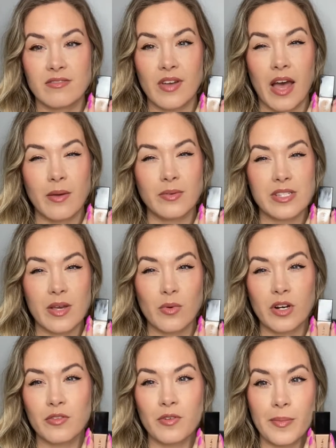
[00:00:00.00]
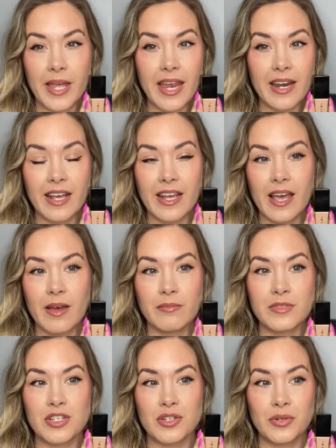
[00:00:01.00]
I was at work from eight A
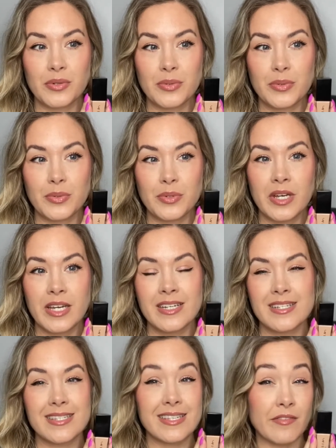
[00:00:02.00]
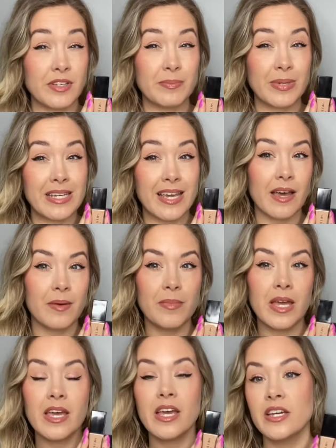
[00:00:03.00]
M to seven P
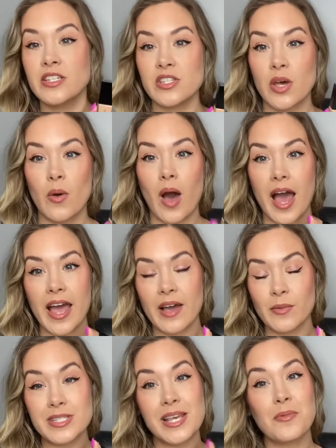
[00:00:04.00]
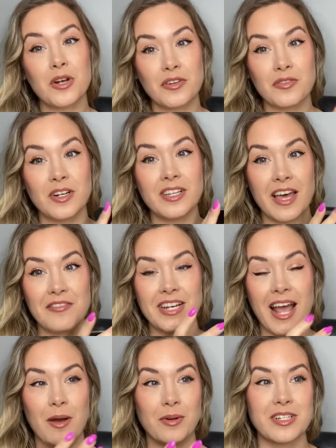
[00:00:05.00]
M So I was at work for eleven
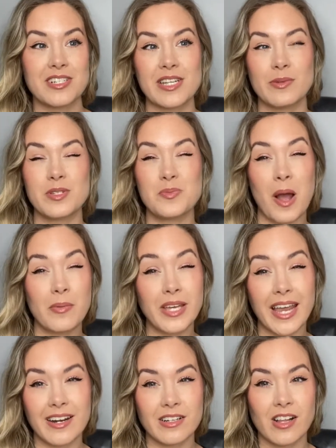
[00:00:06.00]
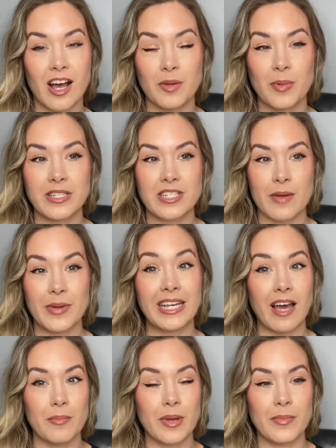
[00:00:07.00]
hours. It was probably eight o'clock by the time I
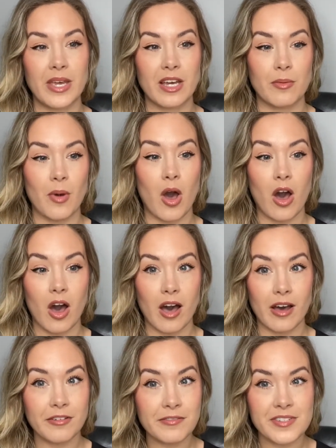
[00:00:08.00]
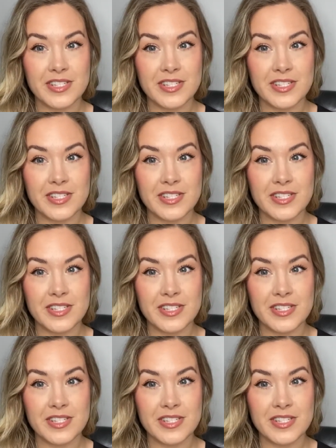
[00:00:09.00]
got my makeup off.